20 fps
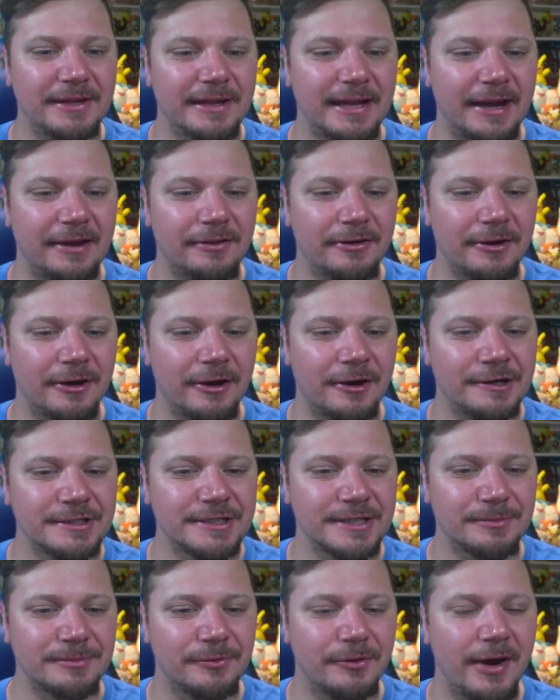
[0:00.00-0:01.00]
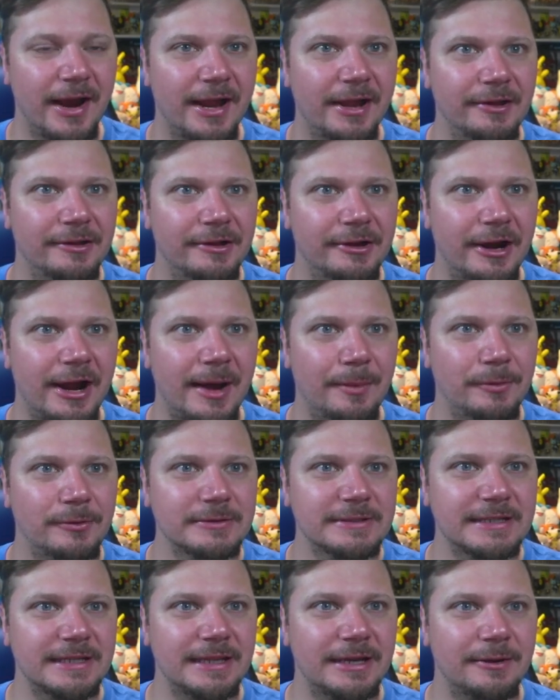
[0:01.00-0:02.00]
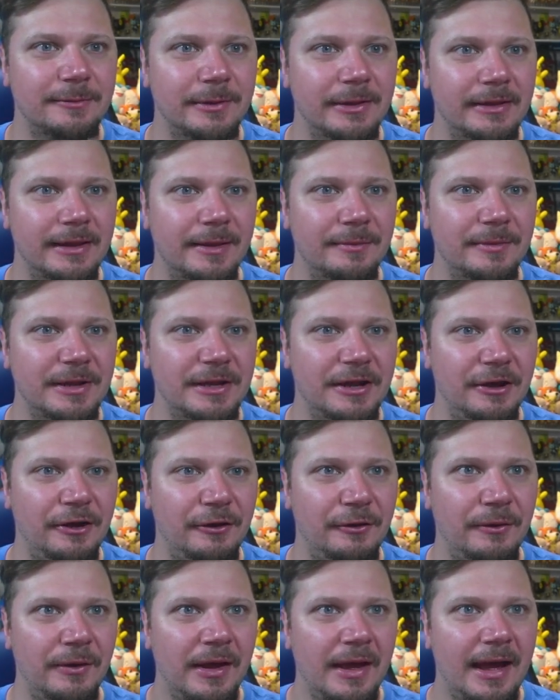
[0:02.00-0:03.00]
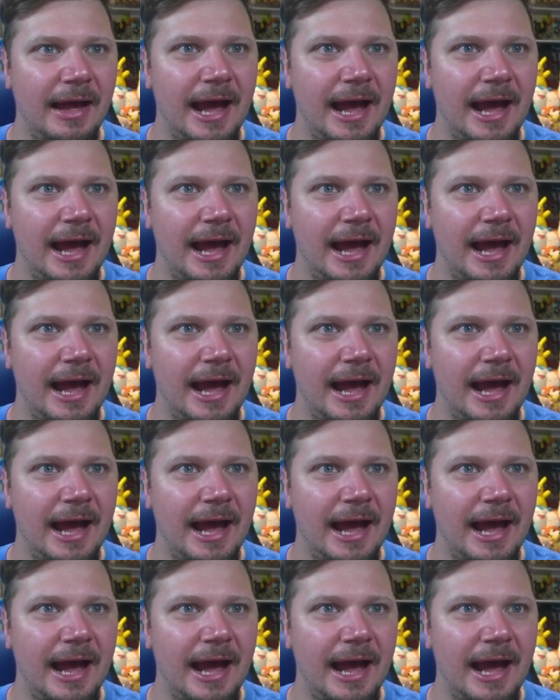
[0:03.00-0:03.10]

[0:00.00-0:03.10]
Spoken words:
Now, there are some regular apples in there, but let me know